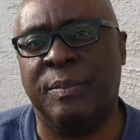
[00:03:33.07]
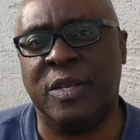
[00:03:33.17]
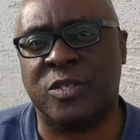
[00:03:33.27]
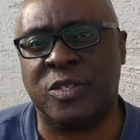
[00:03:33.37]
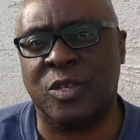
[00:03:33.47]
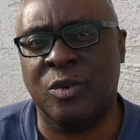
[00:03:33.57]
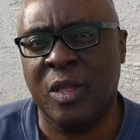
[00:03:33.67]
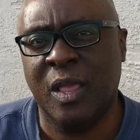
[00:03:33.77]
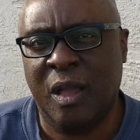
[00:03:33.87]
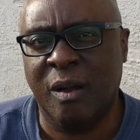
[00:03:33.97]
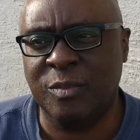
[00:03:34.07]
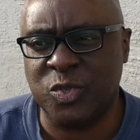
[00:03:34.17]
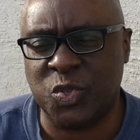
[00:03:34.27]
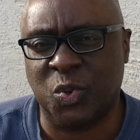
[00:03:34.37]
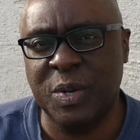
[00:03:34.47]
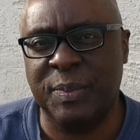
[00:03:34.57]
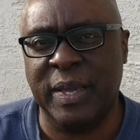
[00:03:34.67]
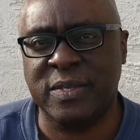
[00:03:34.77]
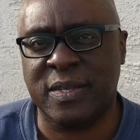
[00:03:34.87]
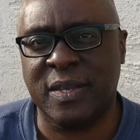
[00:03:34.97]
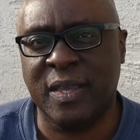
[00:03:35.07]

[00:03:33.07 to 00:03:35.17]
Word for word: months or so, almost three months,